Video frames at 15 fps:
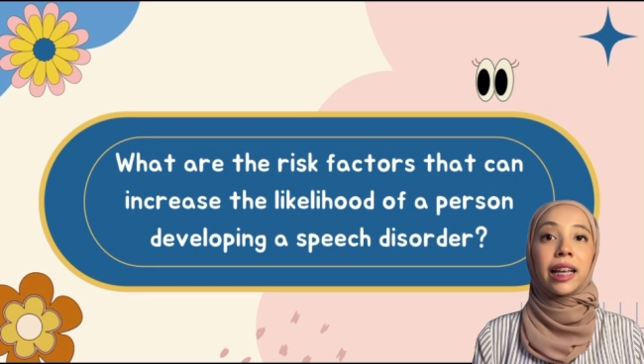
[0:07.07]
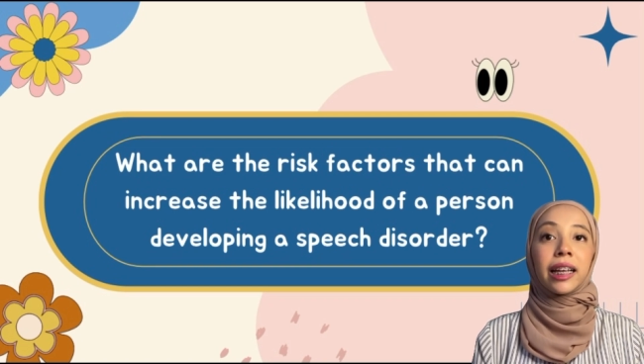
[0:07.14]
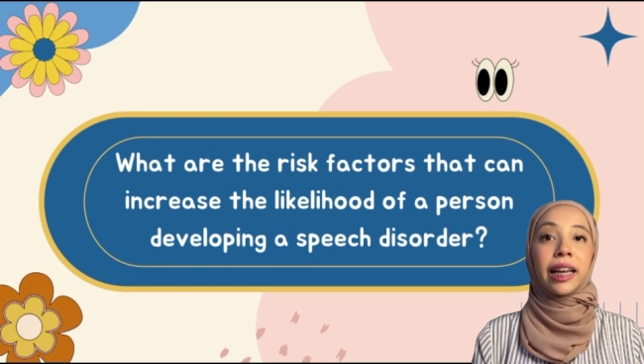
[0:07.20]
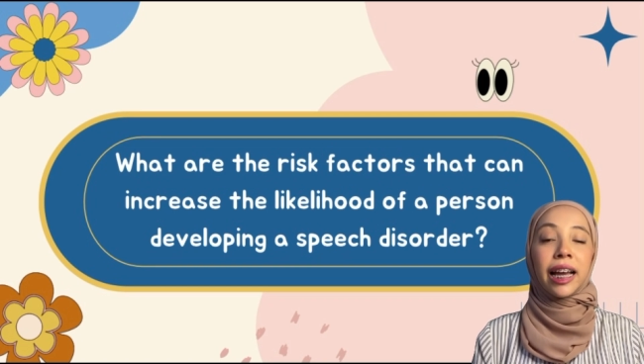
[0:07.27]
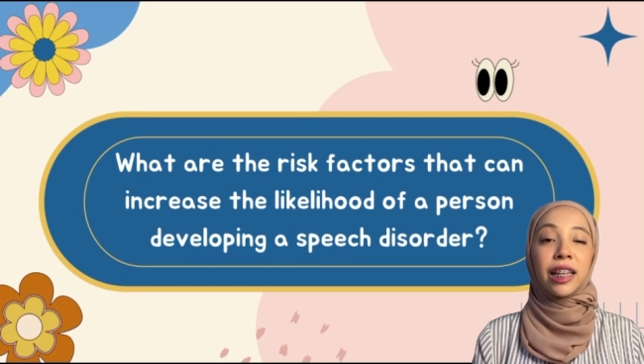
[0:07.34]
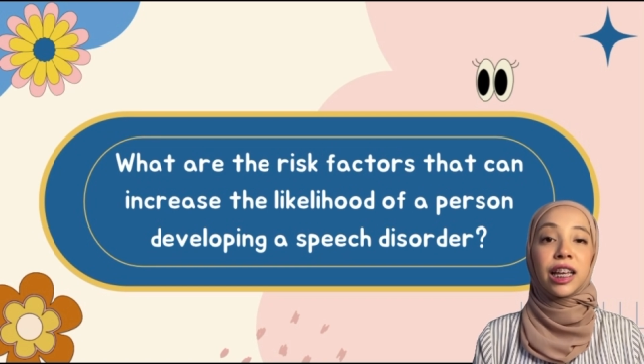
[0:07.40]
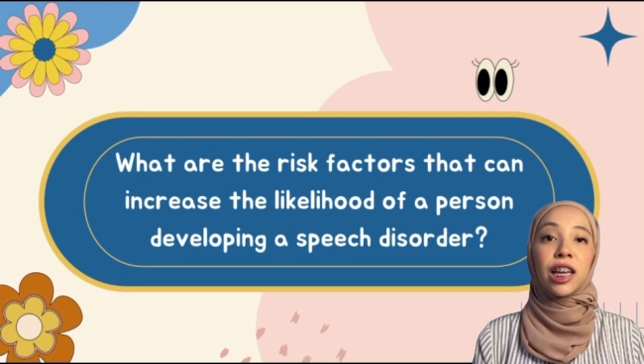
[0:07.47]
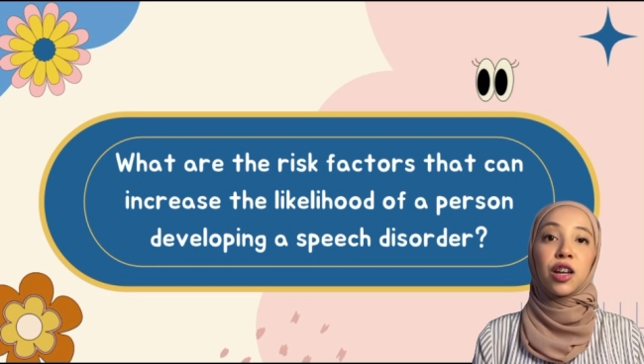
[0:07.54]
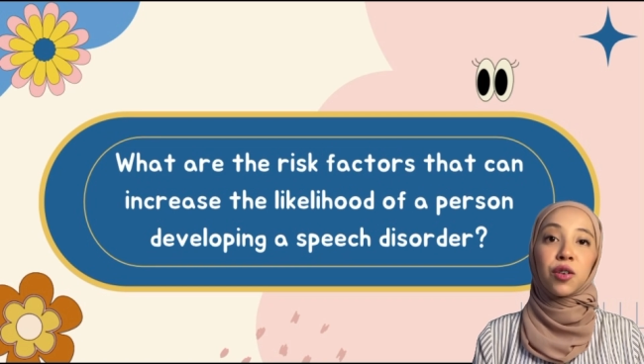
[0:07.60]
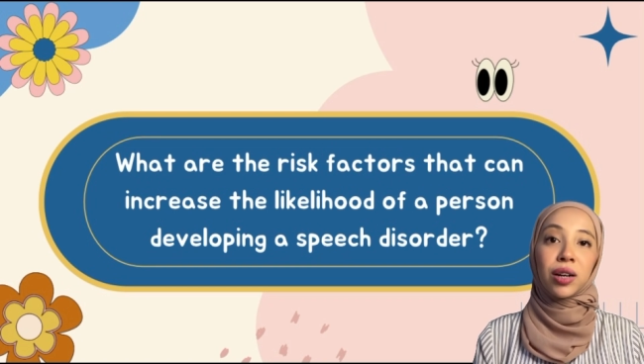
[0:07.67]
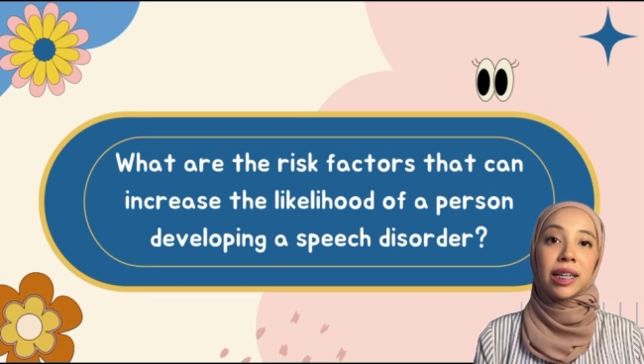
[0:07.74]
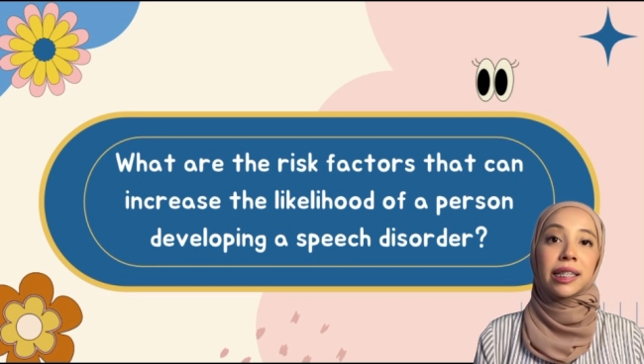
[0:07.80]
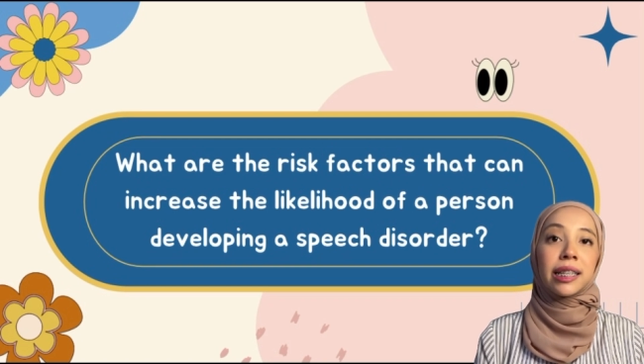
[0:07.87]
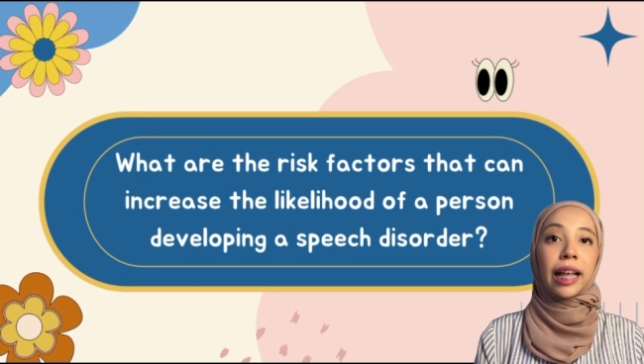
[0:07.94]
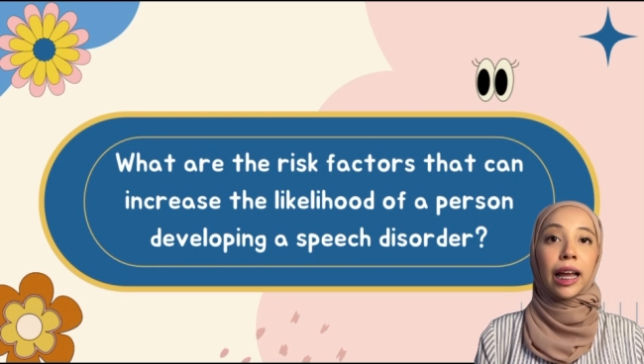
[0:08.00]
can
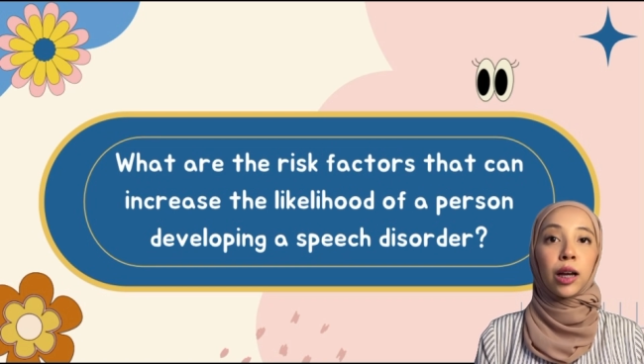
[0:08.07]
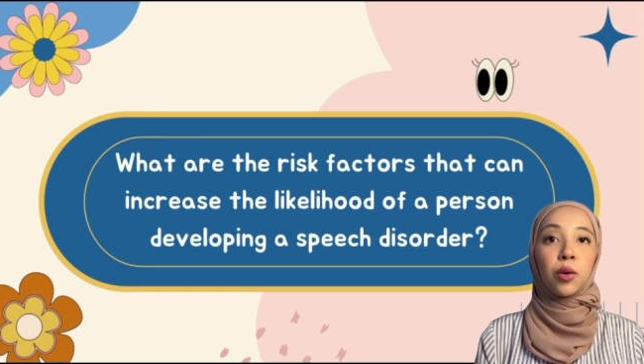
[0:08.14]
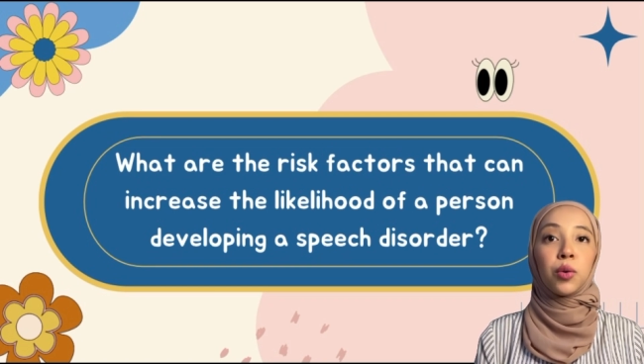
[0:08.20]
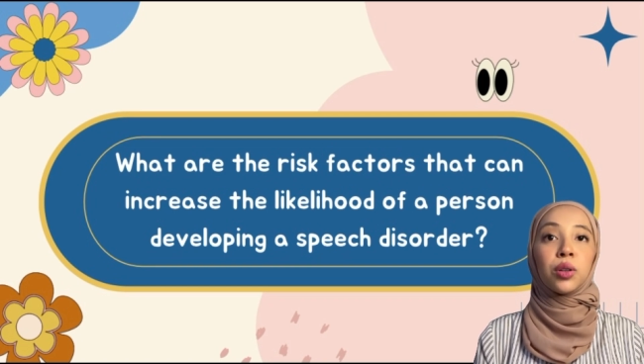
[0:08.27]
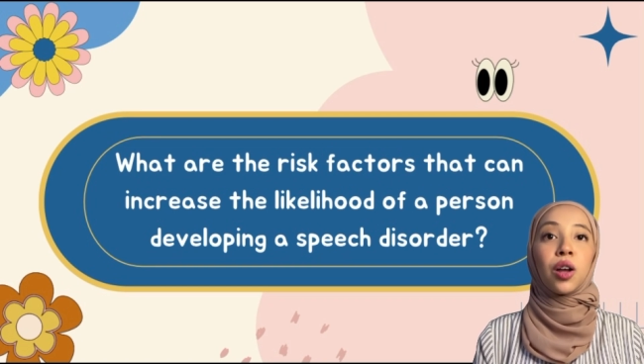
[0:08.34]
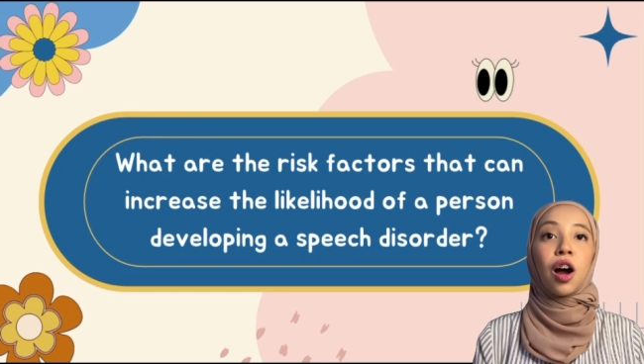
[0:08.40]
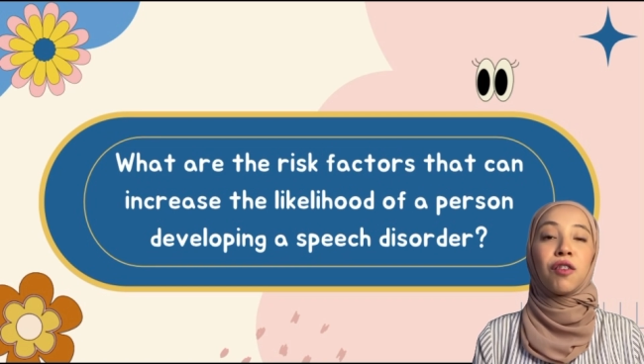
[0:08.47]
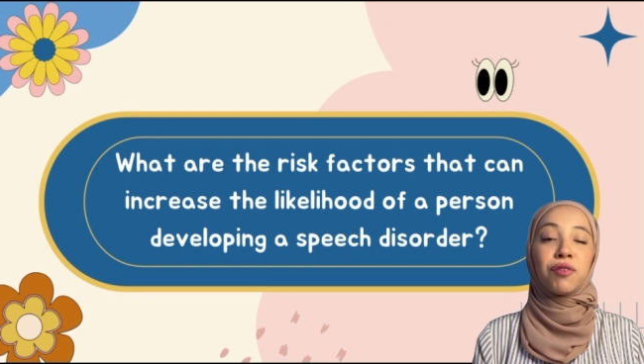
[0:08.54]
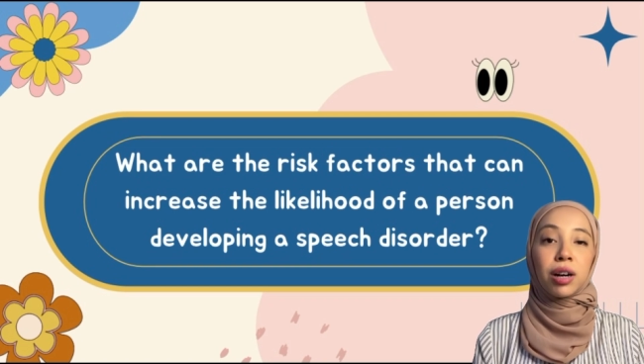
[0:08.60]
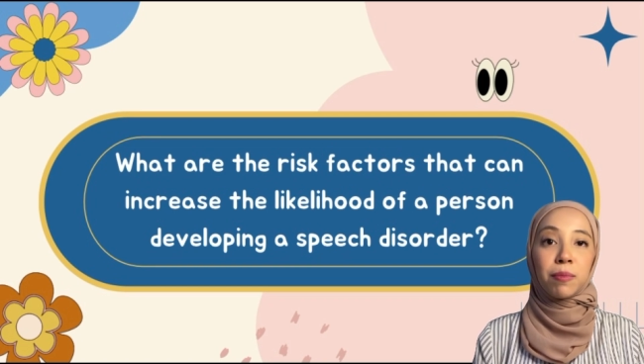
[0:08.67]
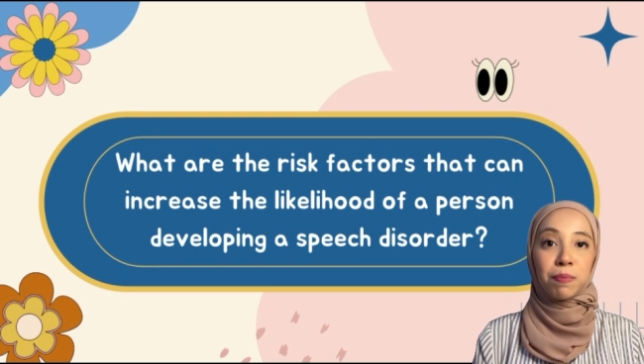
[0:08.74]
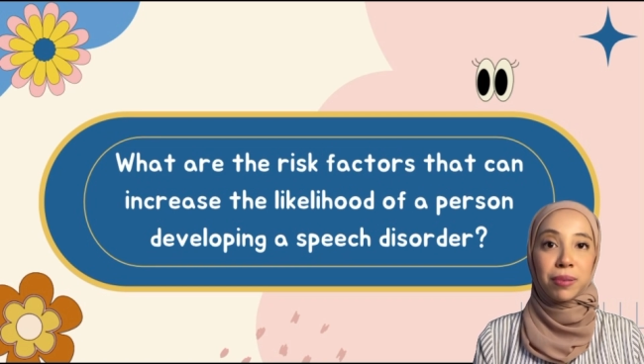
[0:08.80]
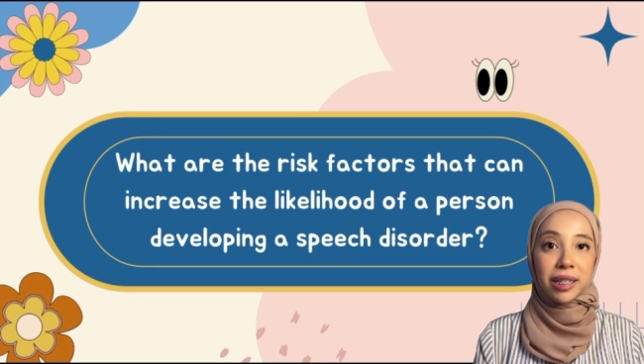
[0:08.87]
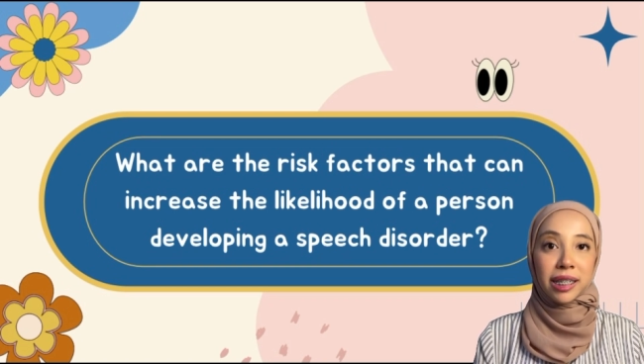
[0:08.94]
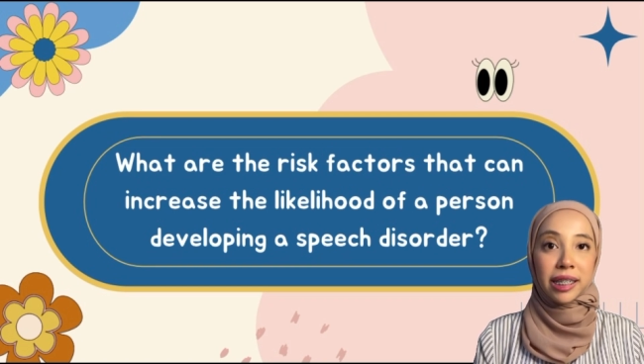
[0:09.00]
increase likelihood of a
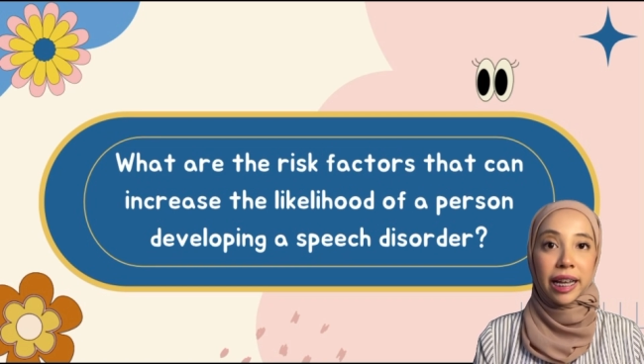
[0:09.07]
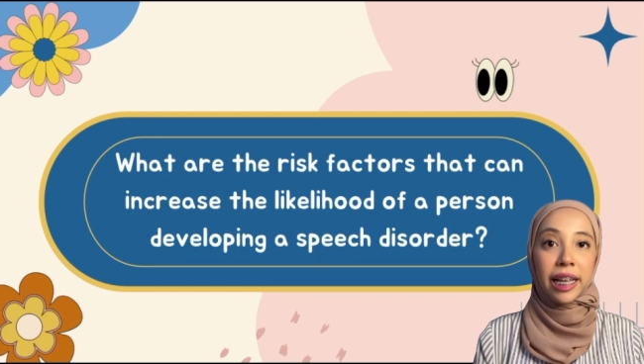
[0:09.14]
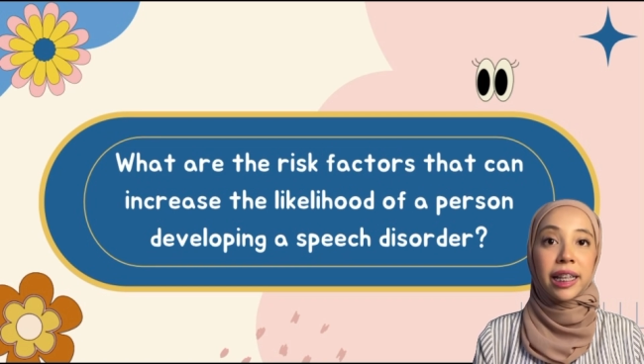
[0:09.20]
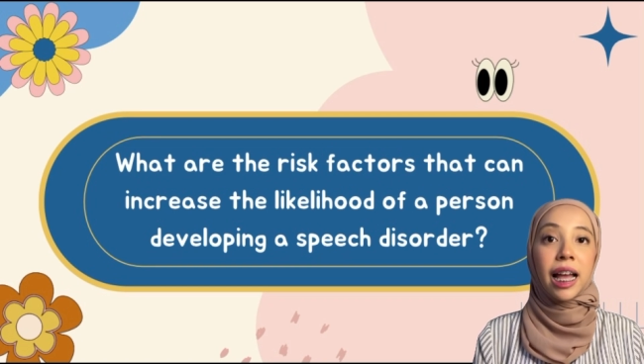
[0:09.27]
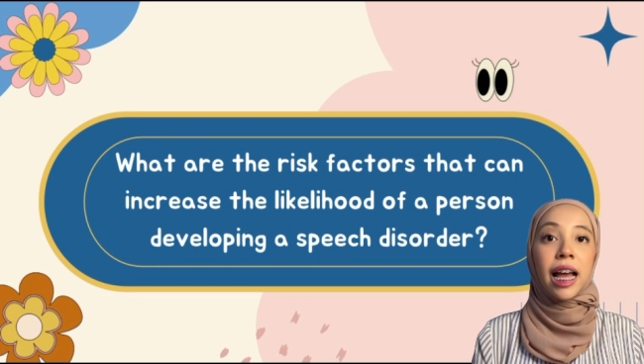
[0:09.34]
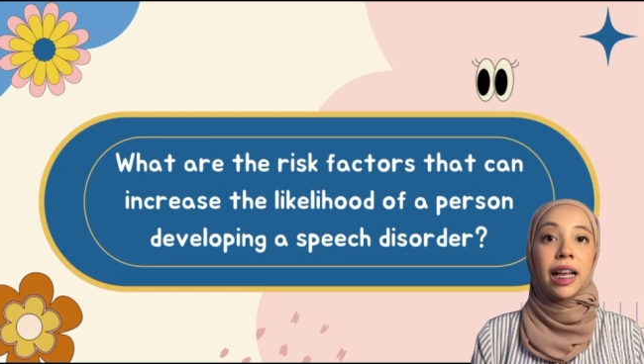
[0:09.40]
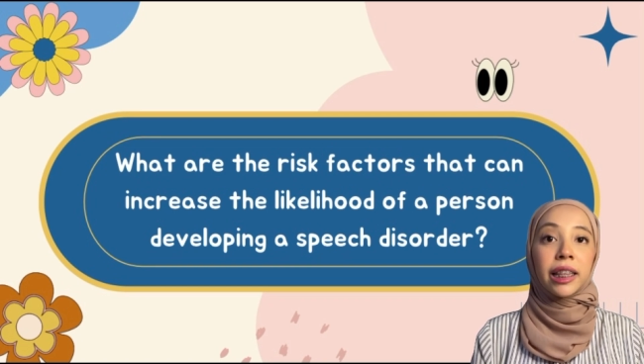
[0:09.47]
person